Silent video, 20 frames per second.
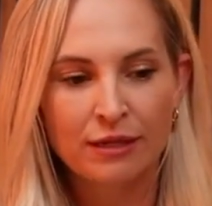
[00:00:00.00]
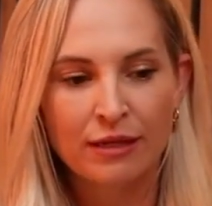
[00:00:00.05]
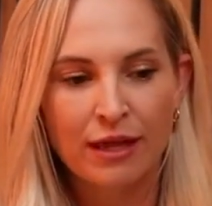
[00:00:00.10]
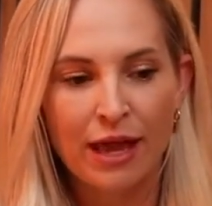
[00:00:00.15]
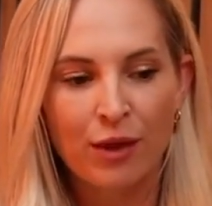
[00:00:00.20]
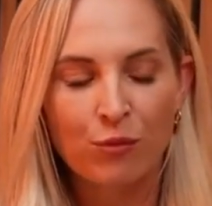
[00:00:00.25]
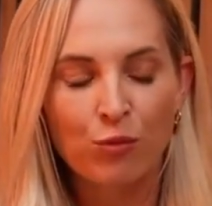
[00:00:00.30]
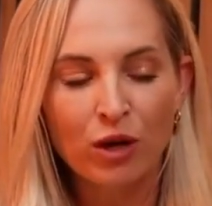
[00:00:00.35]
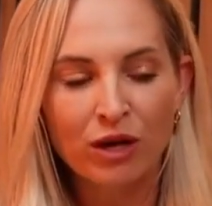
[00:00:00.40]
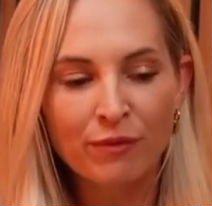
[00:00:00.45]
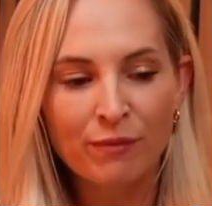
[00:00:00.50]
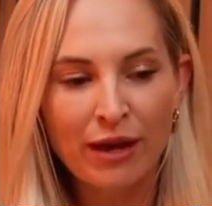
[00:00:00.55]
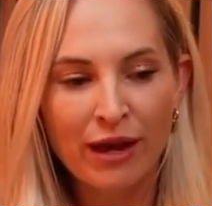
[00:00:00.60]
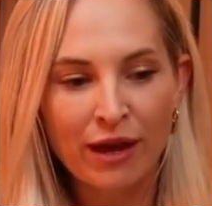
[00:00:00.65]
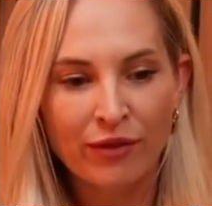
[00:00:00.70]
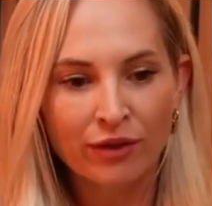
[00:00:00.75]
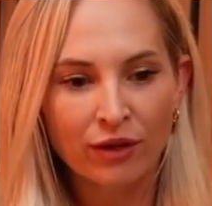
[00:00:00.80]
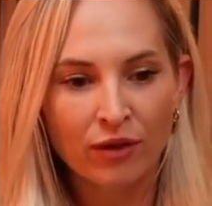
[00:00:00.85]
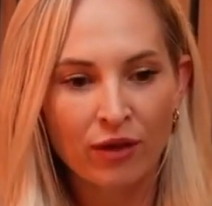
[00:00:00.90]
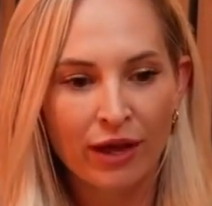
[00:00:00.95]
And one of our
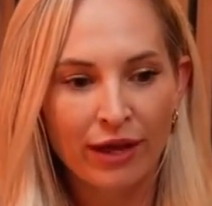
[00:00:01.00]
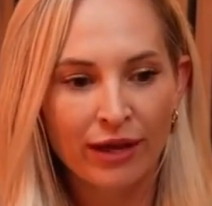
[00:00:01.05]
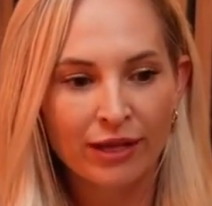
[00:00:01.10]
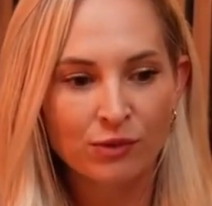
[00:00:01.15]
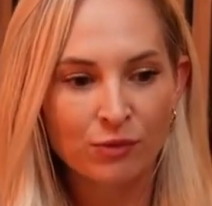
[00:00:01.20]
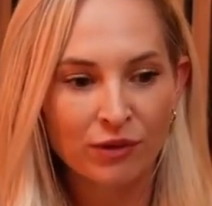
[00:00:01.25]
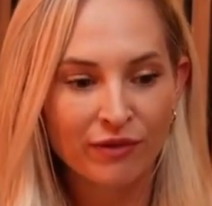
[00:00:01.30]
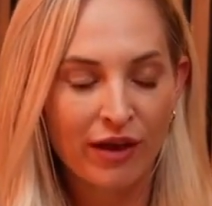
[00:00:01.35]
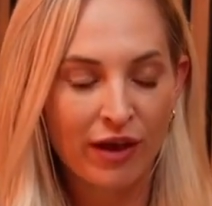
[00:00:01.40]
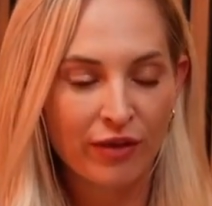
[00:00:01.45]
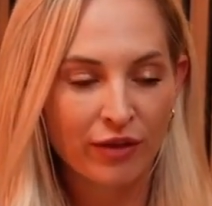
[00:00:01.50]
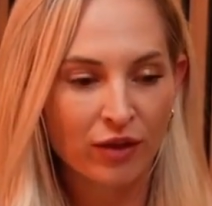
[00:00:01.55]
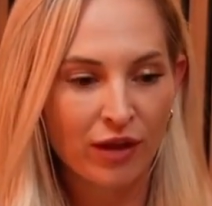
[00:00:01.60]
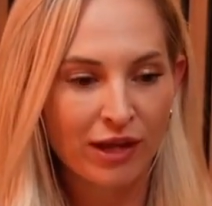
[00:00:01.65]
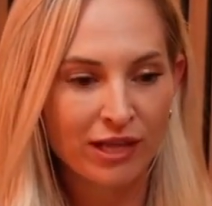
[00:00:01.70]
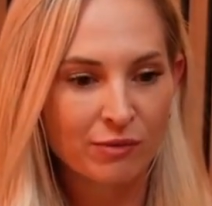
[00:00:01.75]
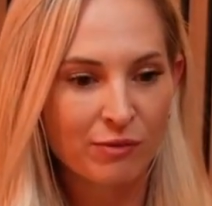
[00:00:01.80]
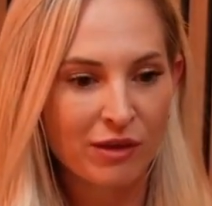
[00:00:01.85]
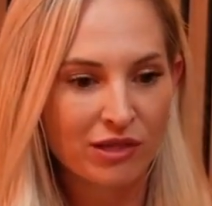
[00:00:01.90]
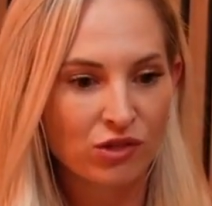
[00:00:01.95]
other clients
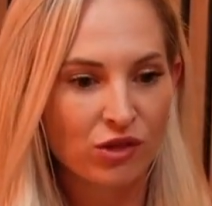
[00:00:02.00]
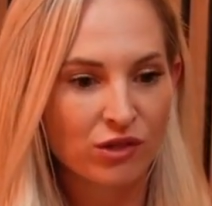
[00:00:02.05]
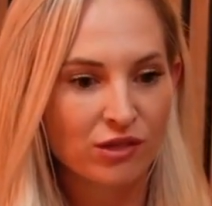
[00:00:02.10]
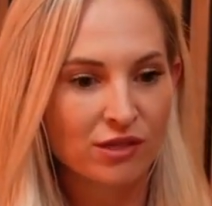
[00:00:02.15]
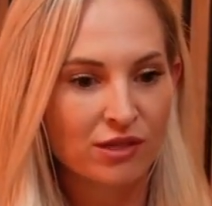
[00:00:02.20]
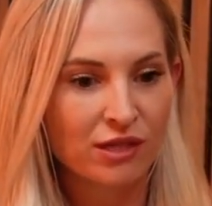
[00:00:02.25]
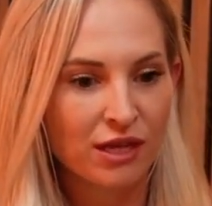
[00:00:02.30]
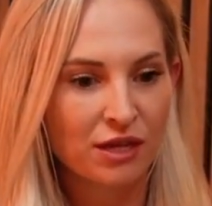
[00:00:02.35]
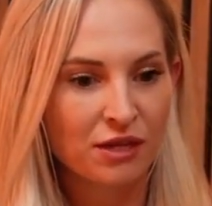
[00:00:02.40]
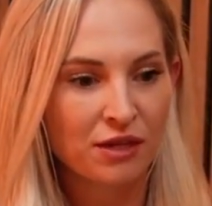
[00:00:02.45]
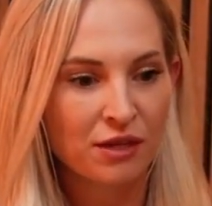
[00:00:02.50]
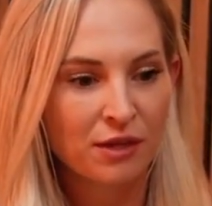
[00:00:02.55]
messaged us and said,